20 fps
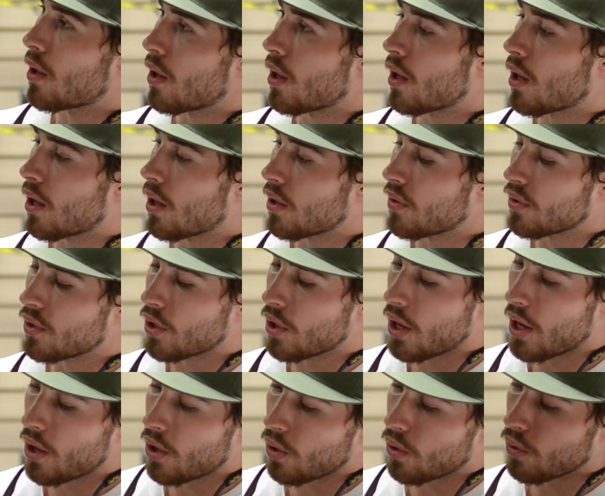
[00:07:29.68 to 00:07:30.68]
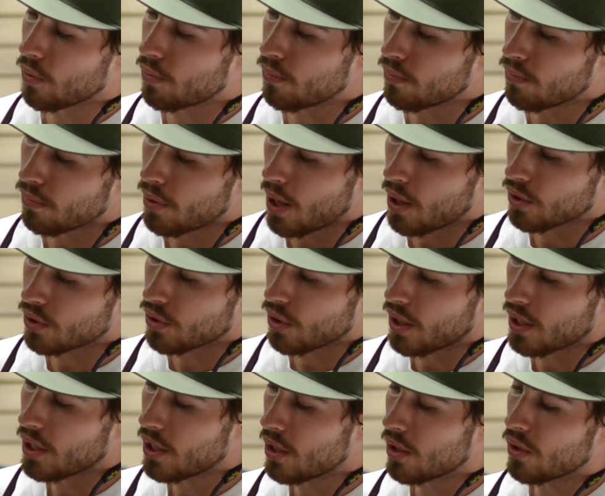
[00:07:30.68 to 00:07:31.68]
your arrow pouch
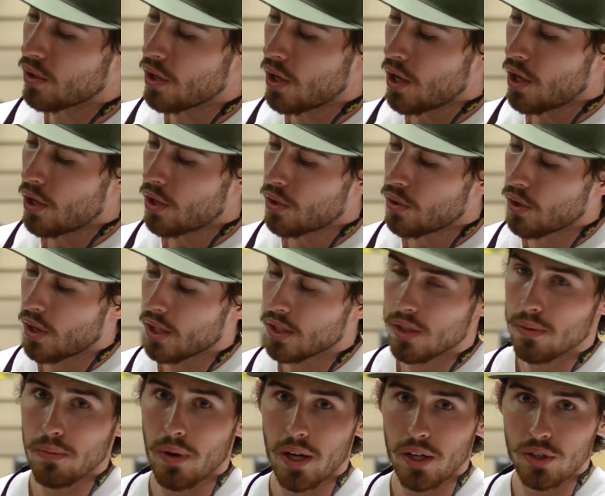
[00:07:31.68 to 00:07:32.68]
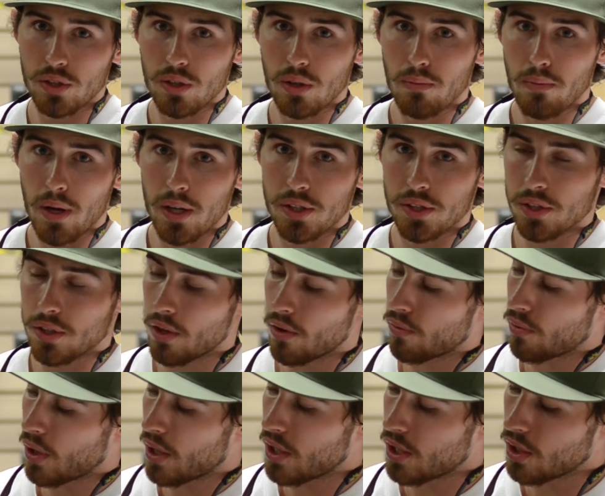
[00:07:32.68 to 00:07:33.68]
right here. You got some extra mesh
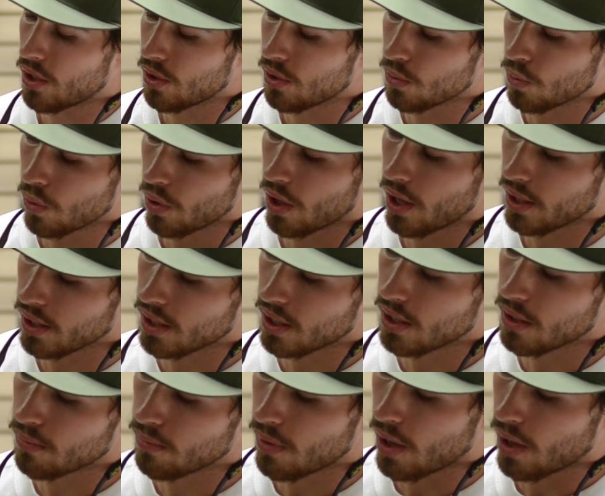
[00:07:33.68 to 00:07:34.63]
stuff right here where I keep